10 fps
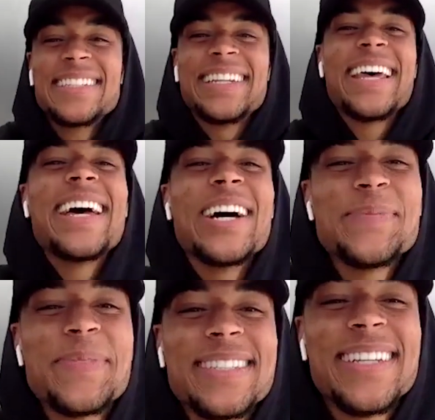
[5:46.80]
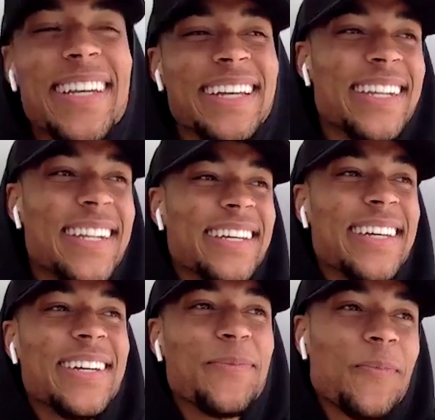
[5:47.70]
so that helped. And
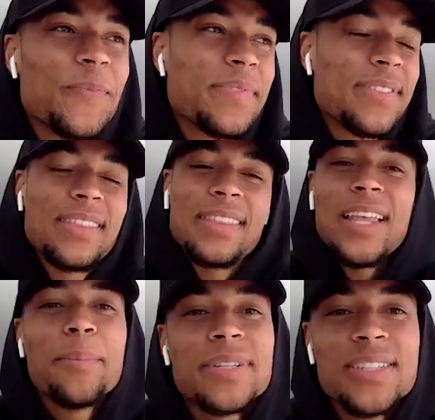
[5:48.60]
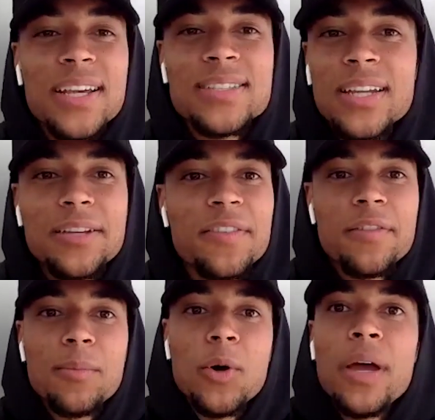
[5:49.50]
um, yeah, besides that, even
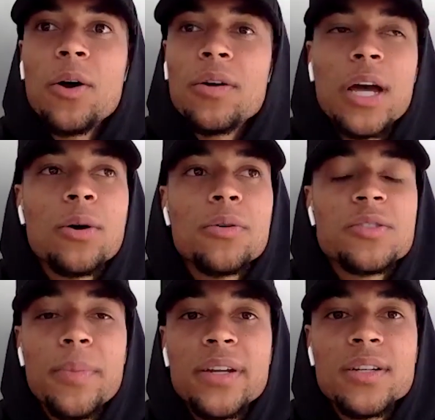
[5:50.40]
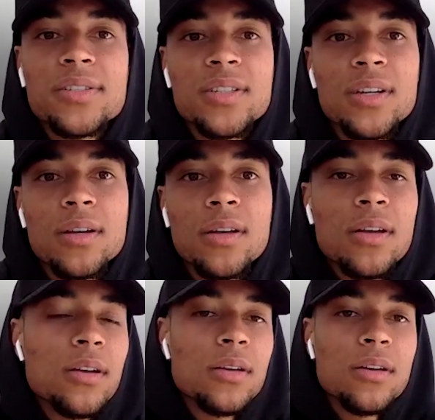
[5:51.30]
if I'm on my own, I always manage. Uh,
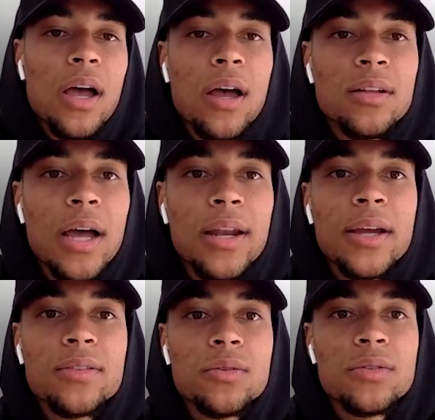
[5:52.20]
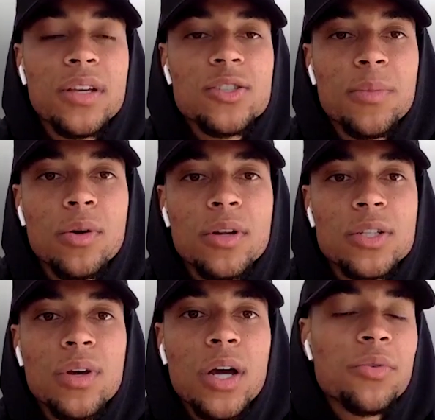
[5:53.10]
I like to do things on my own
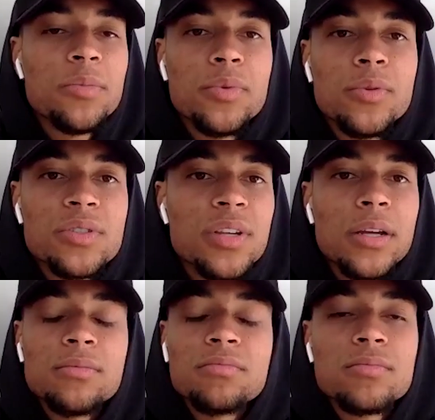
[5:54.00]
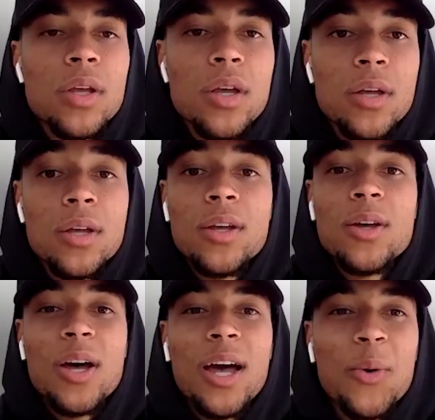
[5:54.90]
as well. I read books. I
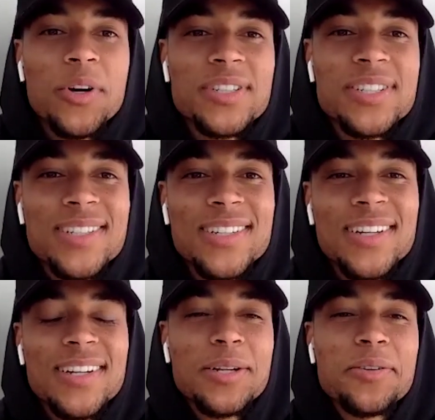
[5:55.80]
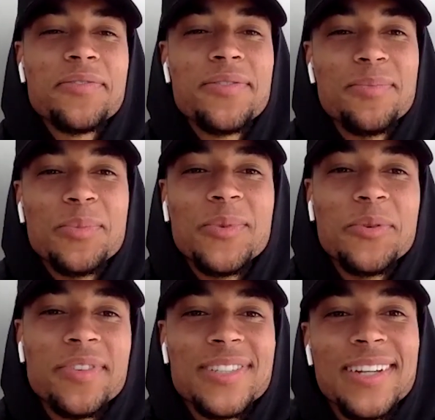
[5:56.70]
watch uh, a lot of
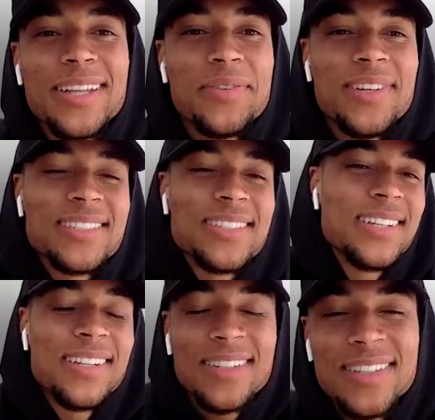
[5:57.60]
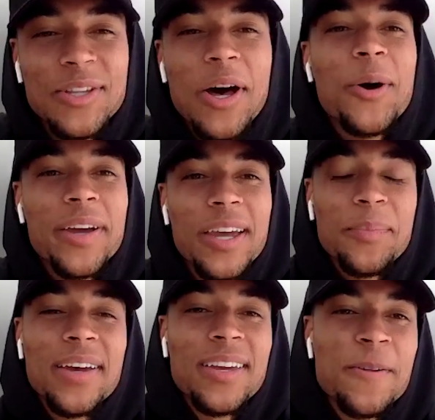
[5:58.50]
movies on Netflix. And now I'll
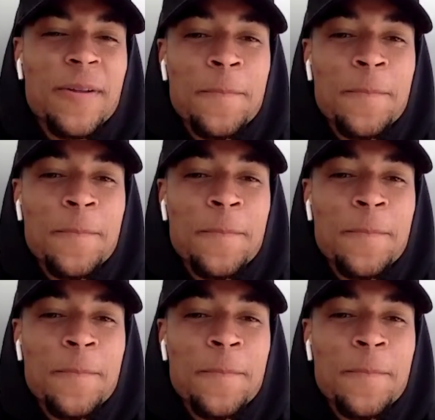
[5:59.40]
get by.